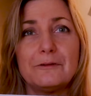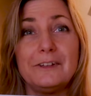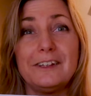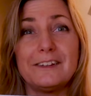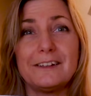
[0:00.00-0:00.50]

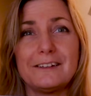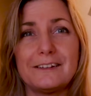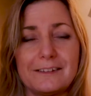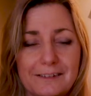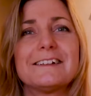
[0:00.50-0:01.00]
pheasants
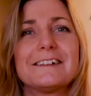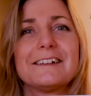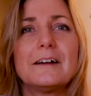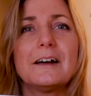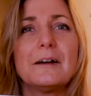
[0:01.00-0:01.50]
and
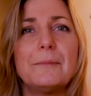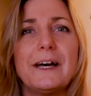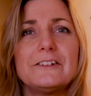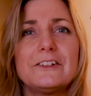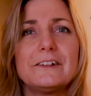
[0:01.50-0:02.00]
a
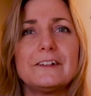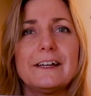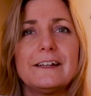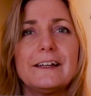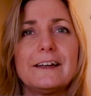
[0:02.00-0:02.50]
badger
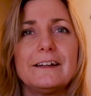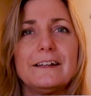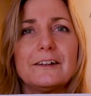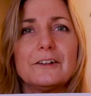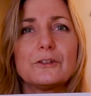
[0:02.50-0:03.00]
and a
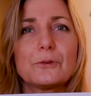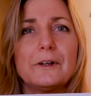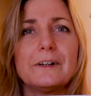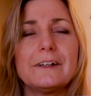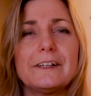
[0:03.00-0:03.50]
little
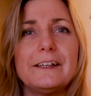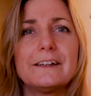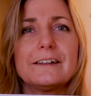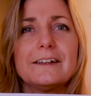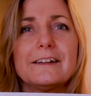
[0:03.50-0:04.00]
squirrel here
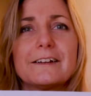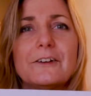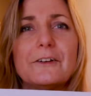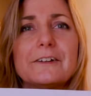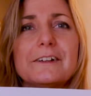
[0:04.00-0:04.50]
in the
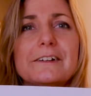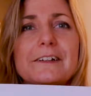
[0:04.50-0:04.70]
corner.